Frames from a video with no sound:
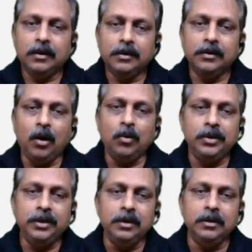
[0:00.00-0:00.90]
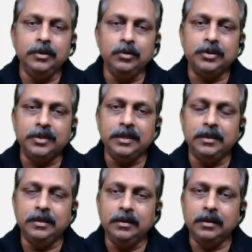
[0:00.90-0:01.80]
Now here you
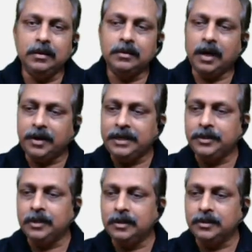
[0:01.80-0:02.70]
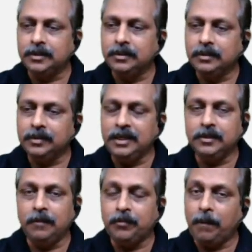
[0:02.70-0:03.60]
see connectors. These
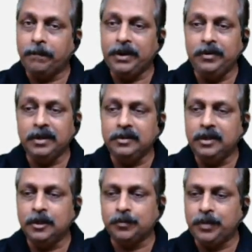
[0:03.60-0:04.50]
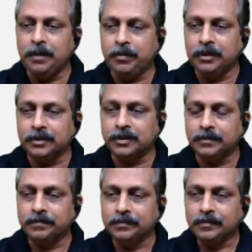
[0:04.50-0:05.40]
are from previous year's papers.
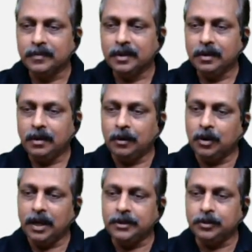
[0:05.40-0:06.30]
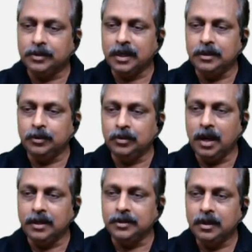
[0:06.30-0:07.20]
I would like to tell you
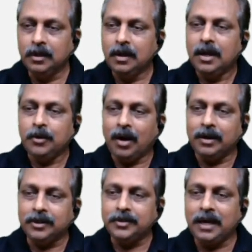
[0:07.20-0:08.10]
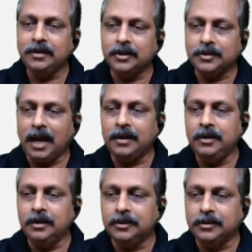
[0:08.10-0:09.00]
guys, you understand the
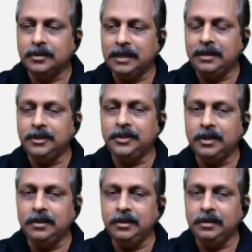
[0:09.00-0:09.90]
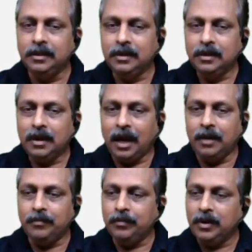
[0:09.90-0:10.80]
standards. Initially,
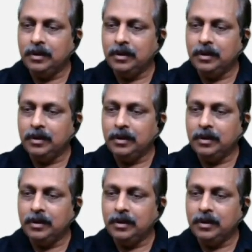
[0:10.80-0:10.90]
I'm